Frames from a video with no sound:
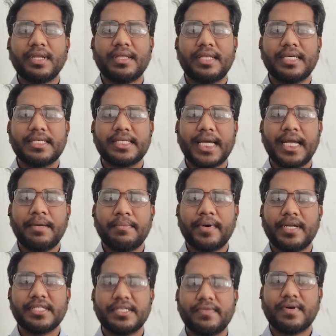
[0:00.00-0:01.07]
The sign
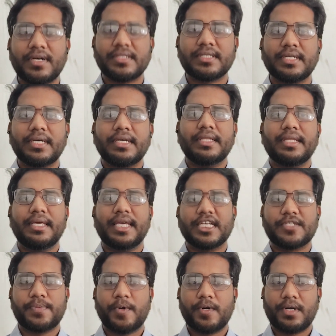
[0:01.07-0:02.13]
policy was the
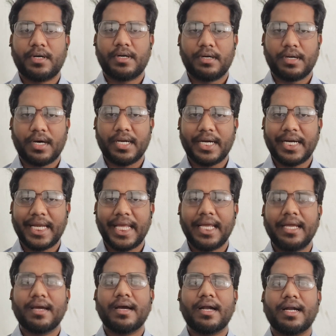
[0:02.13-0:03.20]
export
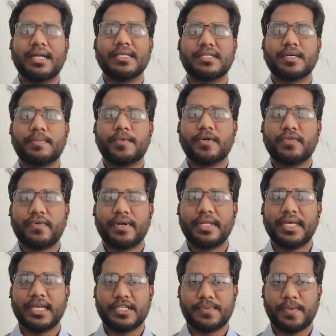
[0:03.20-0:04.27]
targeting and support for
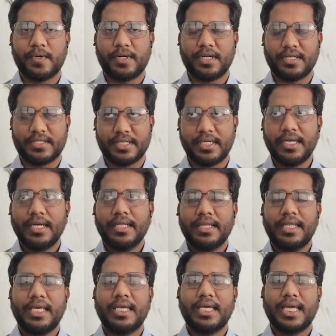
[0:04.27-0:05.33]
the exporters.
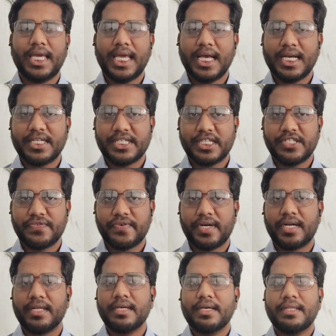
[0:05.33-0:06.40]
The key actions
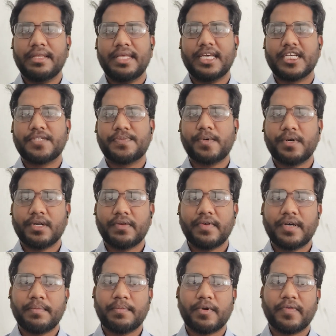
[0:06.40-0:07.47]
were the exporter
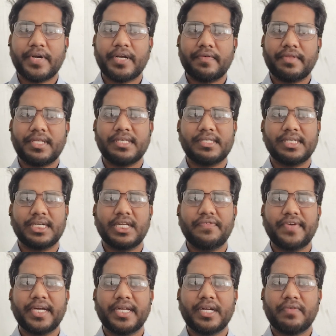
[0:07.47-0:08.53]
were provided with the
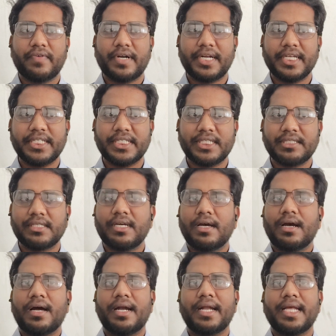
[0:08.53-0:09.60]
significant advantages
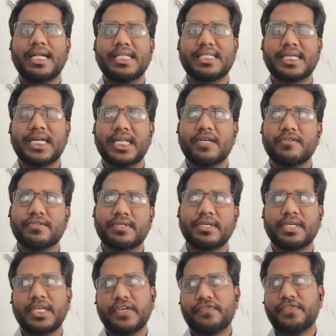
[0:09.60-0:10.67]
and incentives
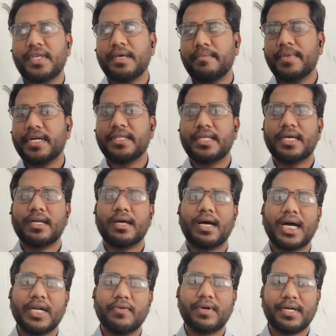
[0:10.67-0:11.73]
if they met their
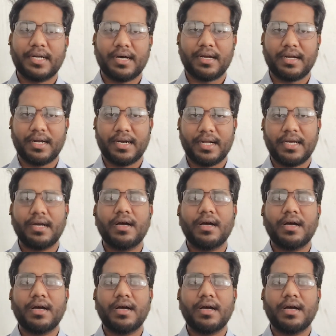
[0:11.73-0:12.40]
annual target